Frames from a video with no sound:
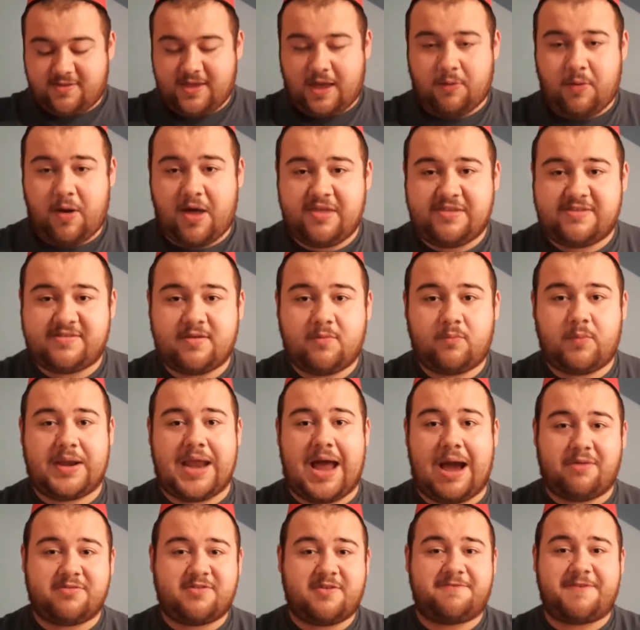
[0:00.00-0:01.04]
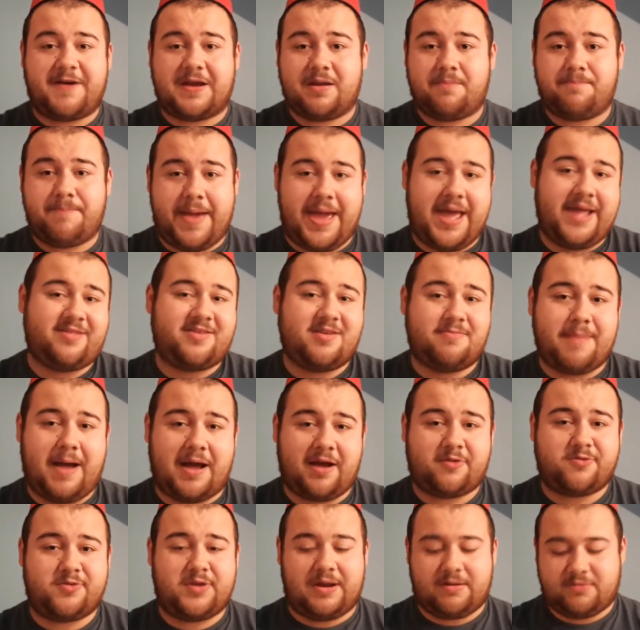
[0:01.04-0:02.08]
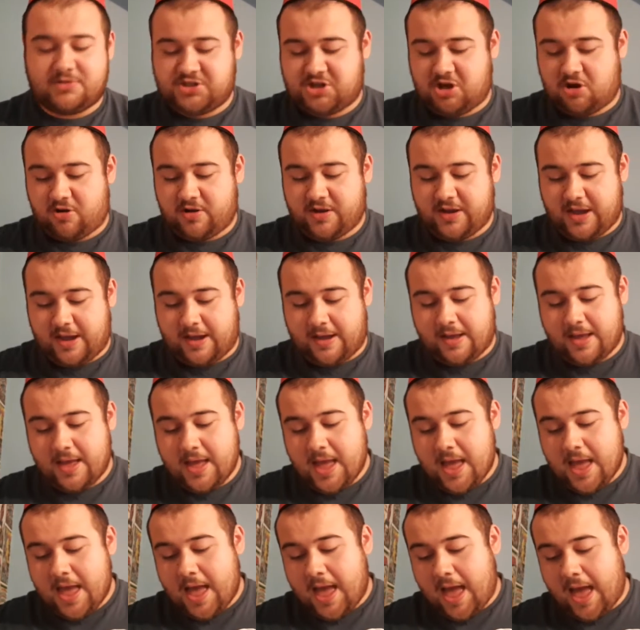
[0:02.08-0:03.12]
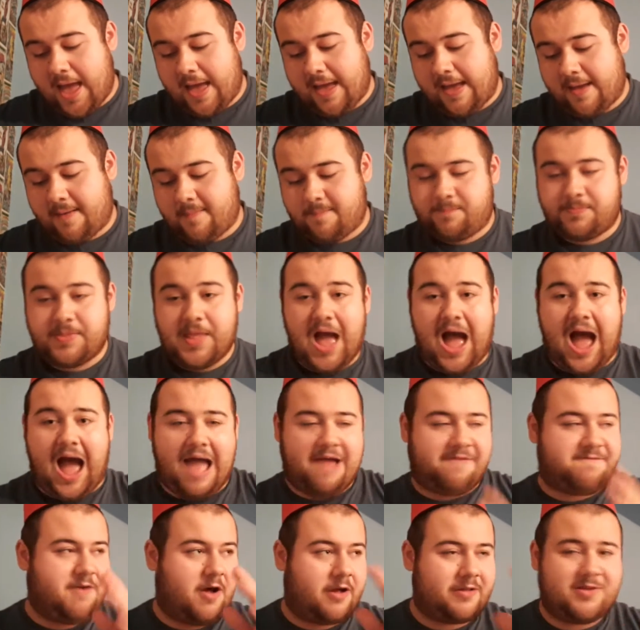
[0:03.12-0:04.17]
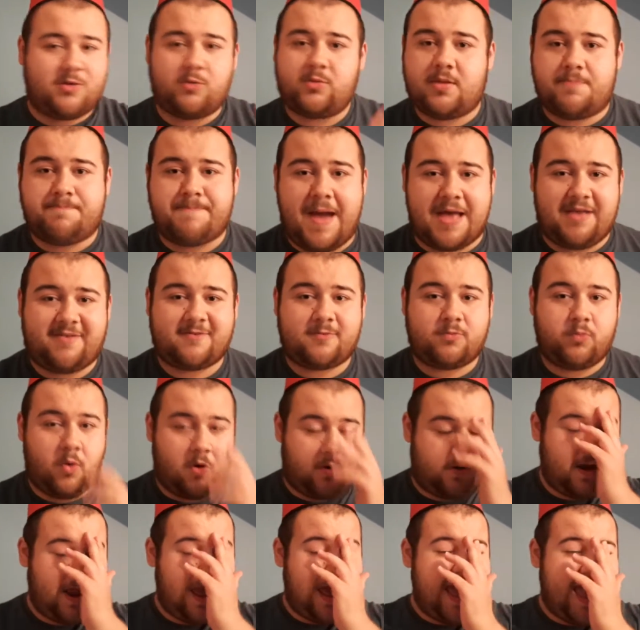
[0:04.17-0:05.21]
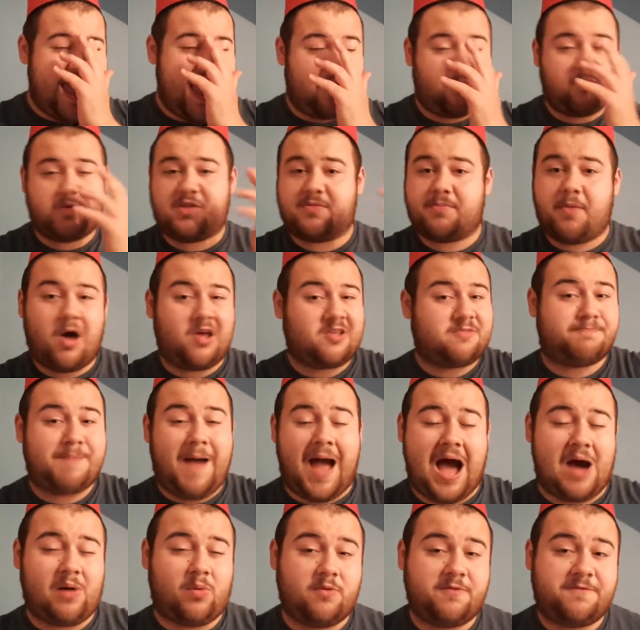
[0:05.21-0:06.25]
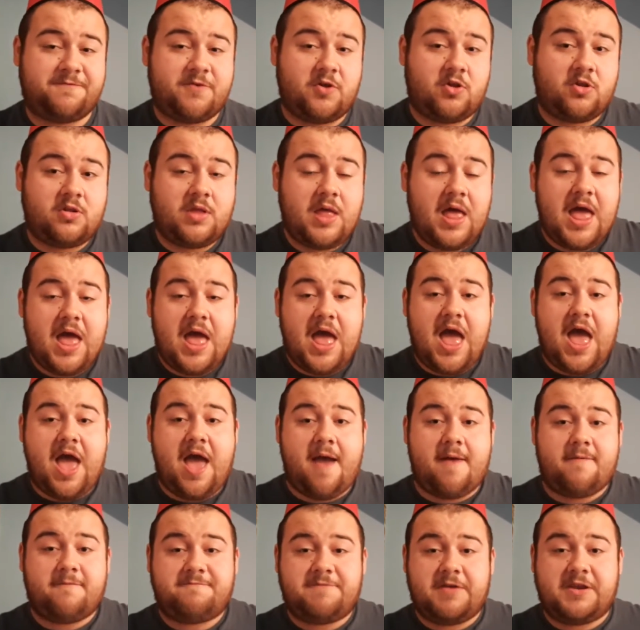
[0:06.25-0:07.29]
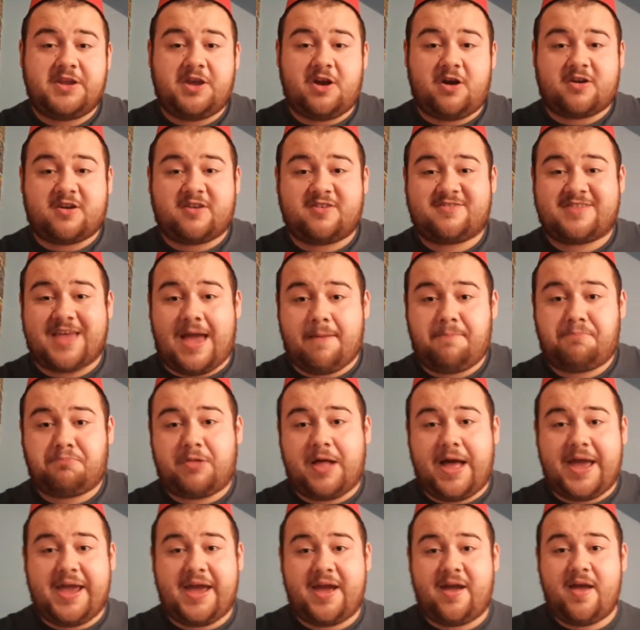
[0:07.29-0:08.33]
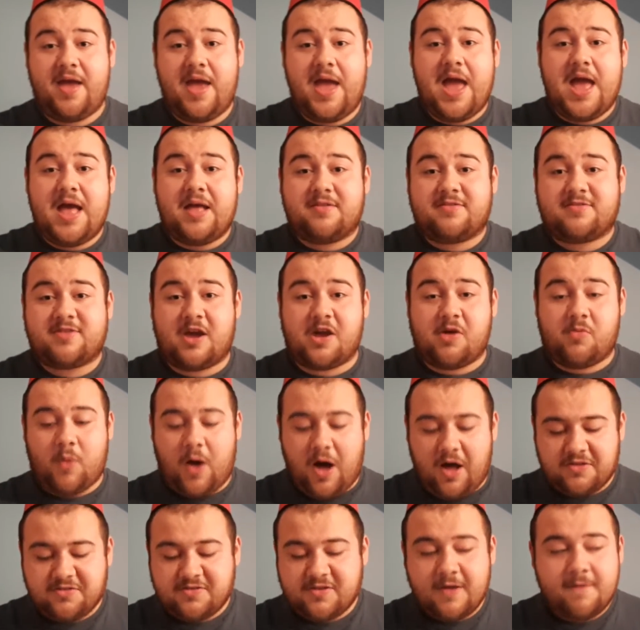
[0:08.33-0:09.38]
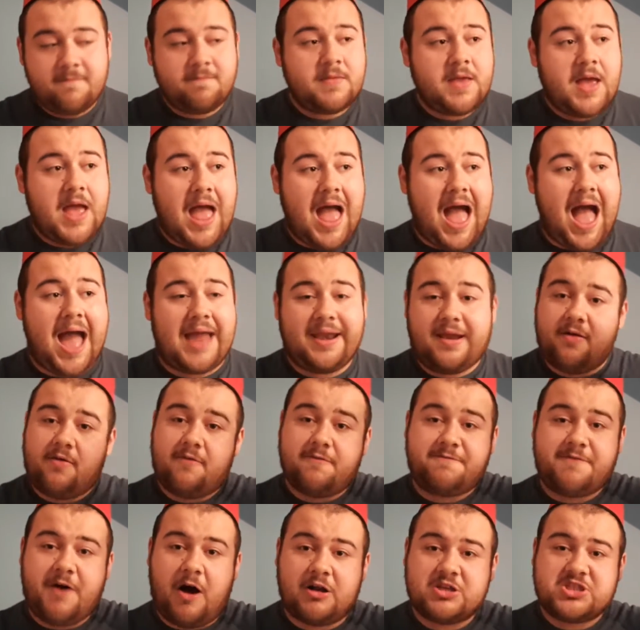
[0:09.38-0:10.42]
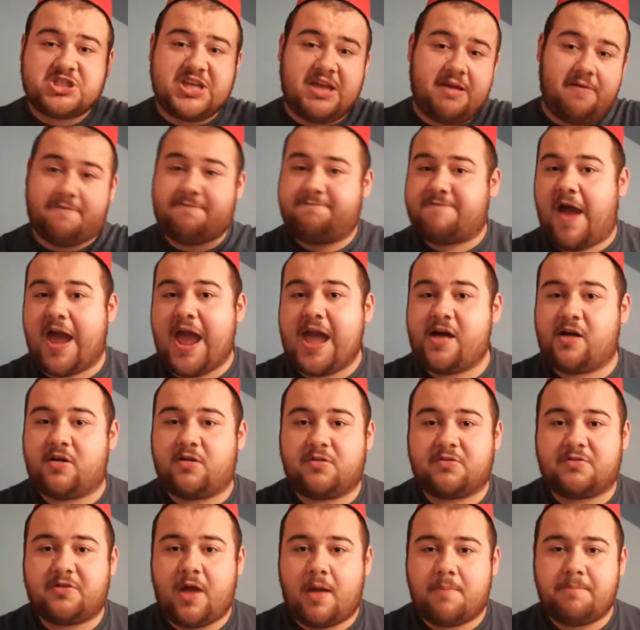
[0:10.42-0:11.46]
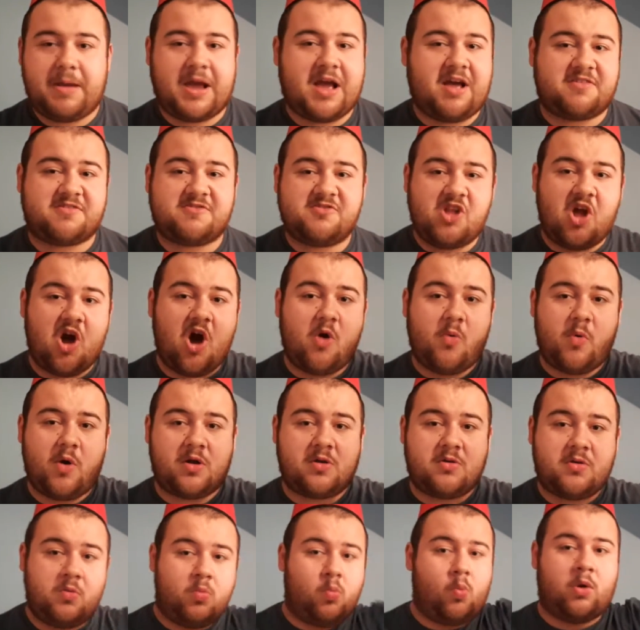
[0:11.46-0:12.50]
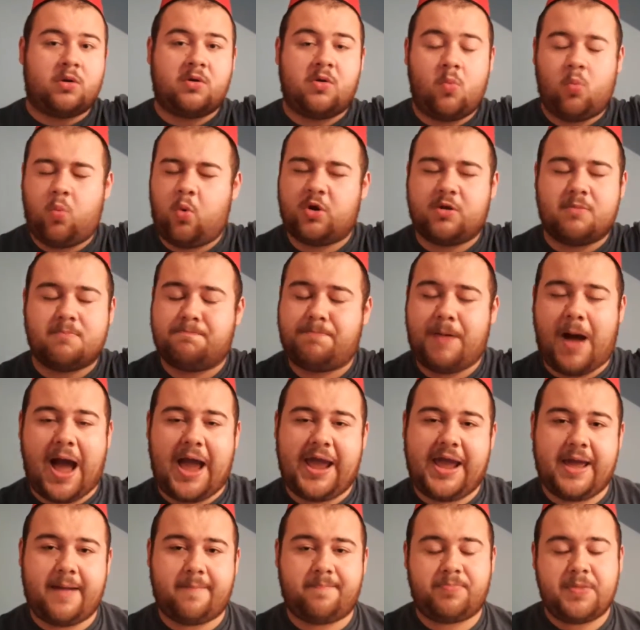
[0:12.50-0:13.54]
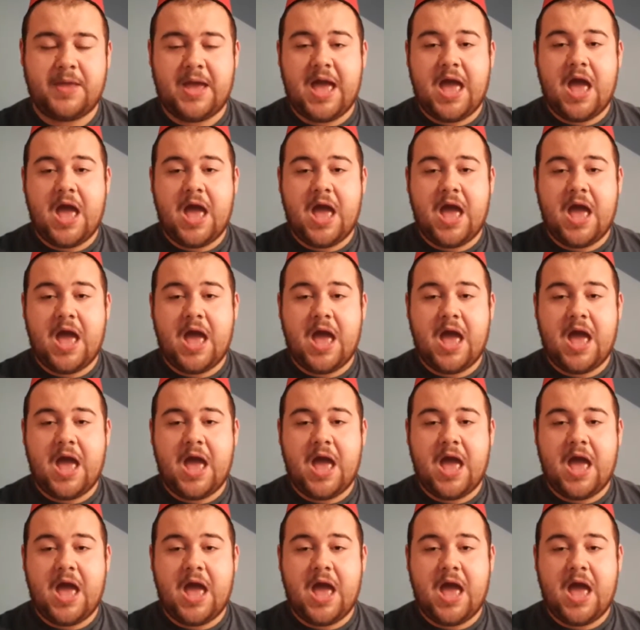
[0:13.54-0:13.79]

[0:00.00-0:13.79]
so was when I was a fan of Betamax when I was younger, um, I thought it was the best one. It was the most powerful uh, video cassette player, so it was. And it unfortunately it failed because no one wouldn't, wouldn't buy him.